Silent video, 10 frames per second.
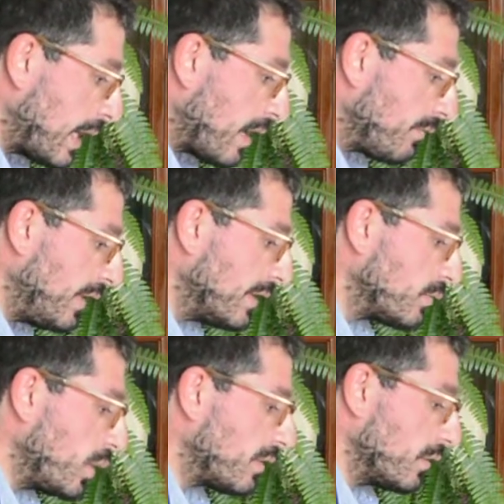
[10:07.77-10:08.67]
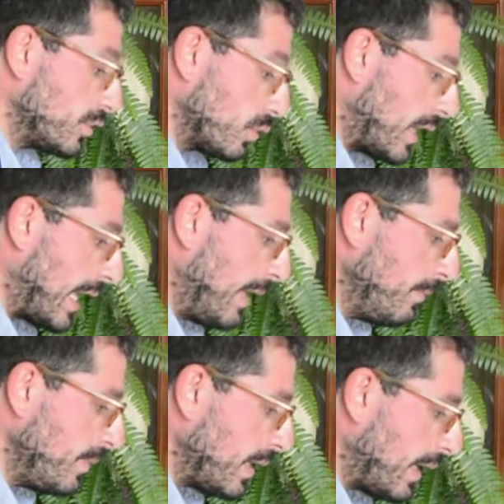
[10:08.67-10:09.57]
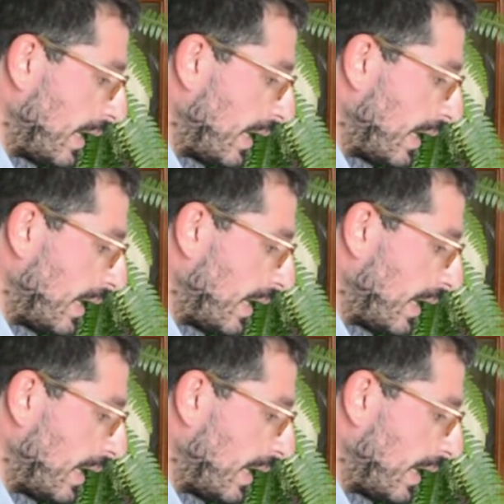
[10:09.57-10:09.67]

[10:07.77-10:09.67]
filled with jullab,